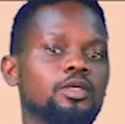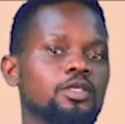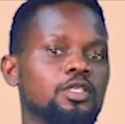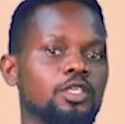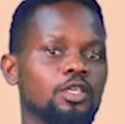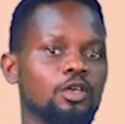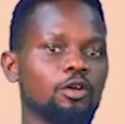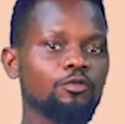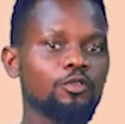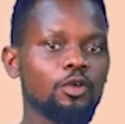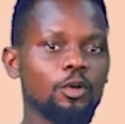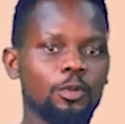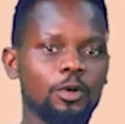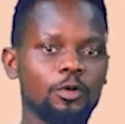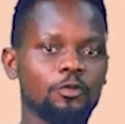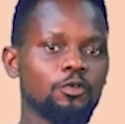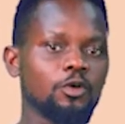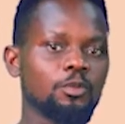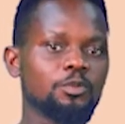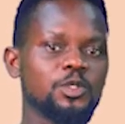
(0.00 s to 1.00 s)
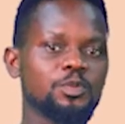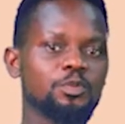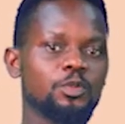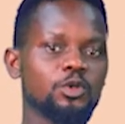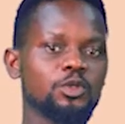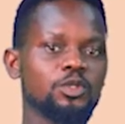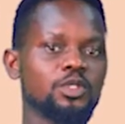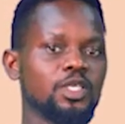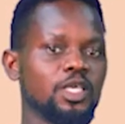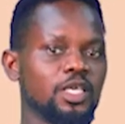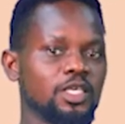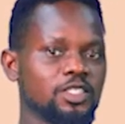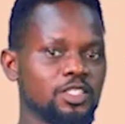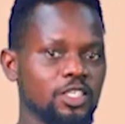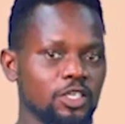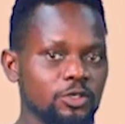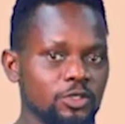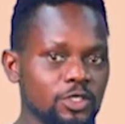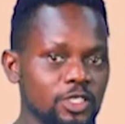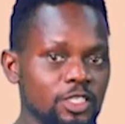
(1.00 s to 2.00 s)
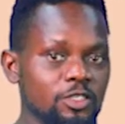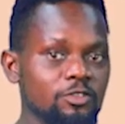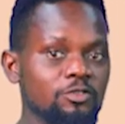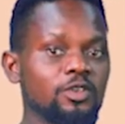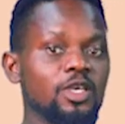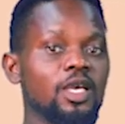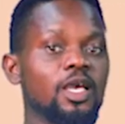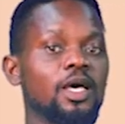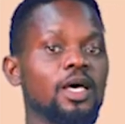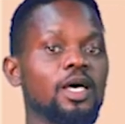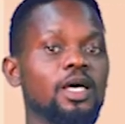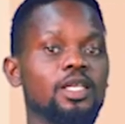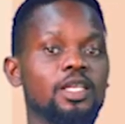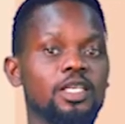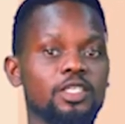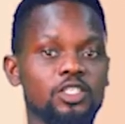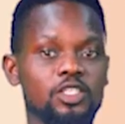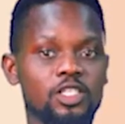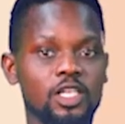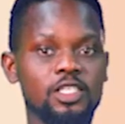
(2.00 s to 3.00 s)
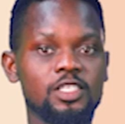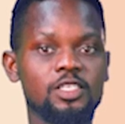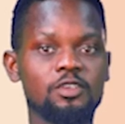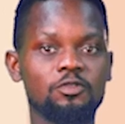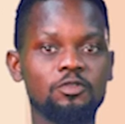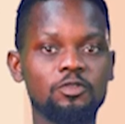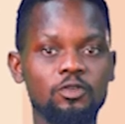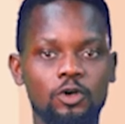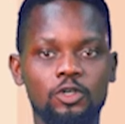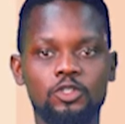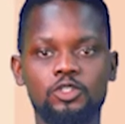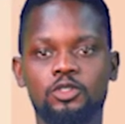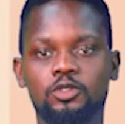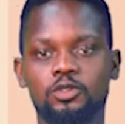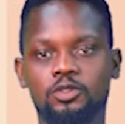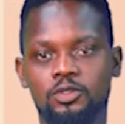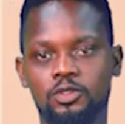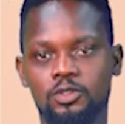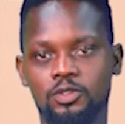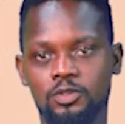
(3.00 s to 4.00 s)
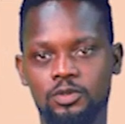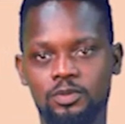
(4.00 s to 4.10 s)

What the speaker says: The governor performs both the executive and legislative functions.